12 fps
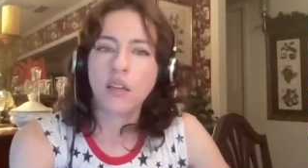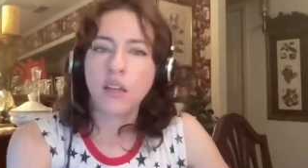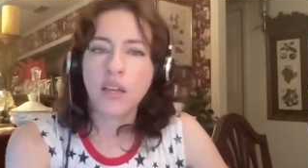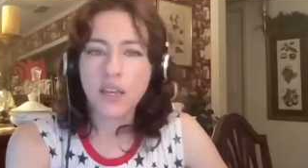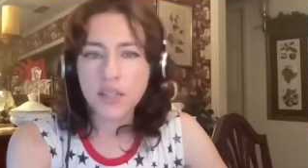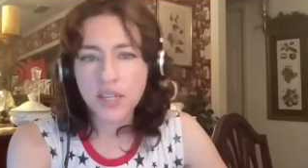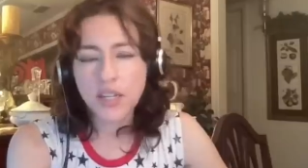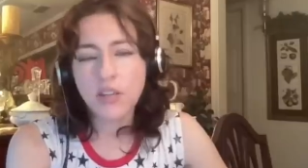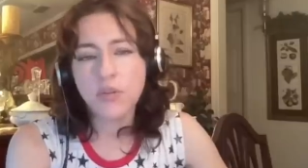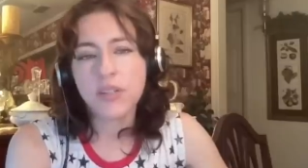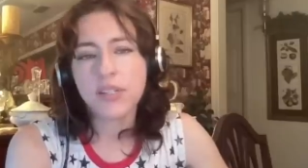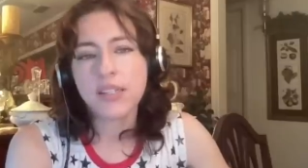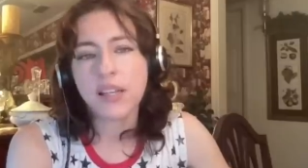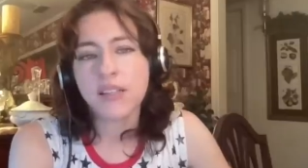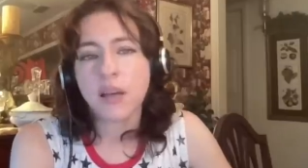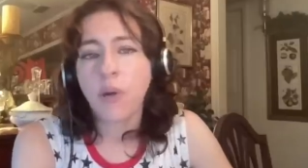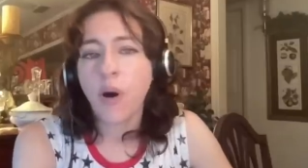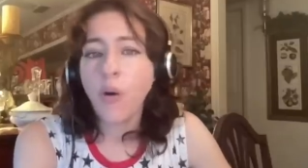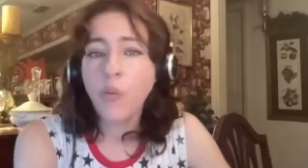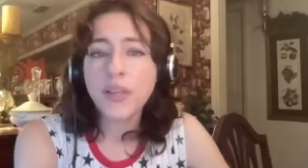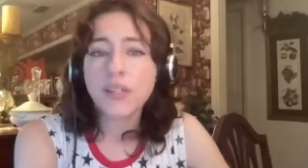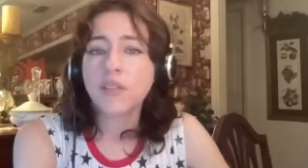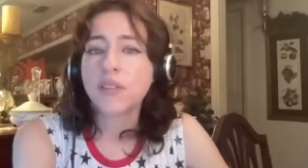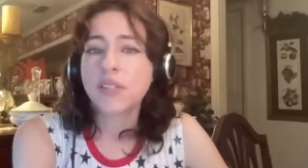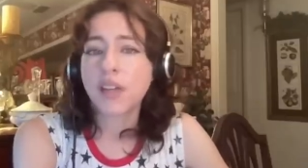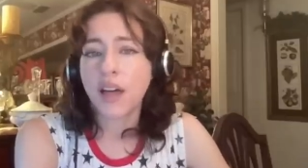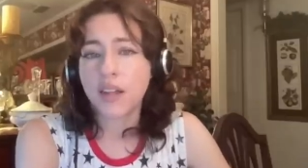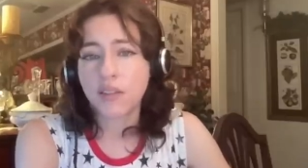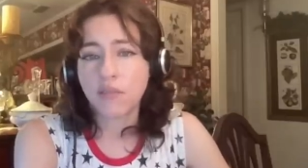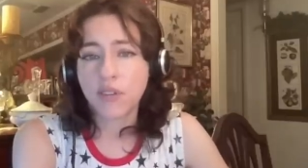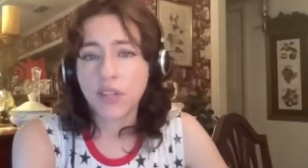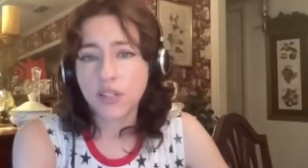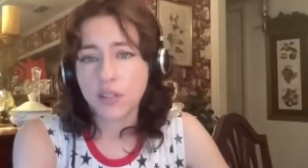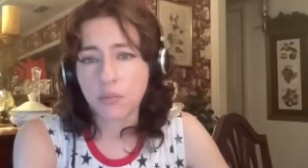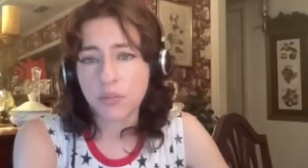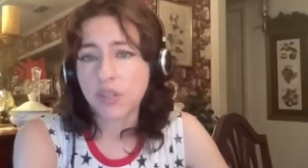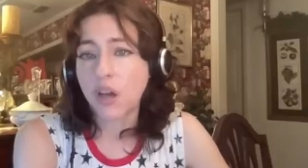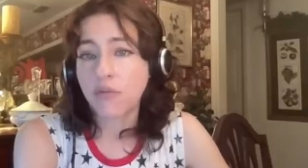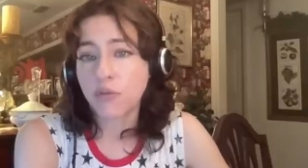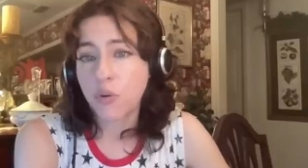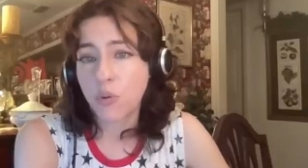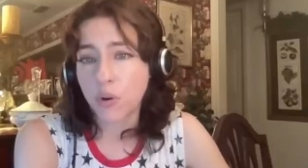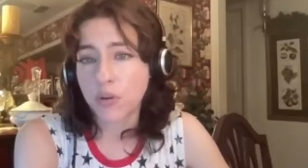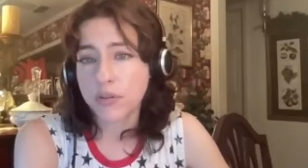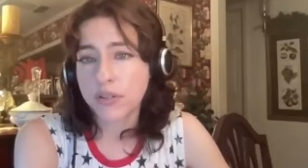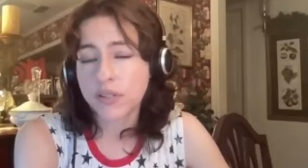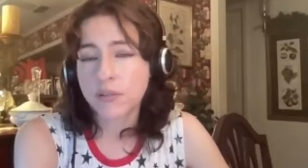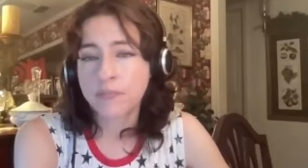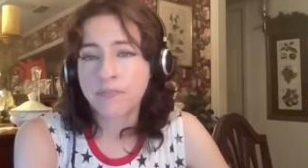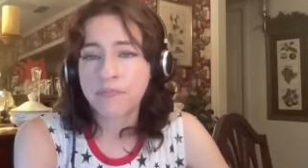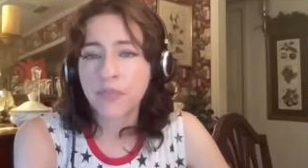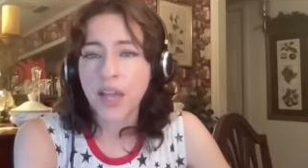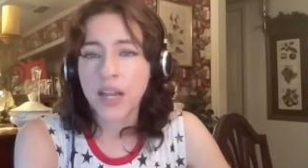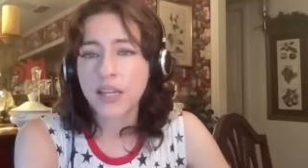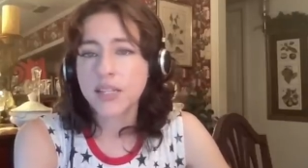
He continues, he says, I'm always on the side of the victims, of course. And I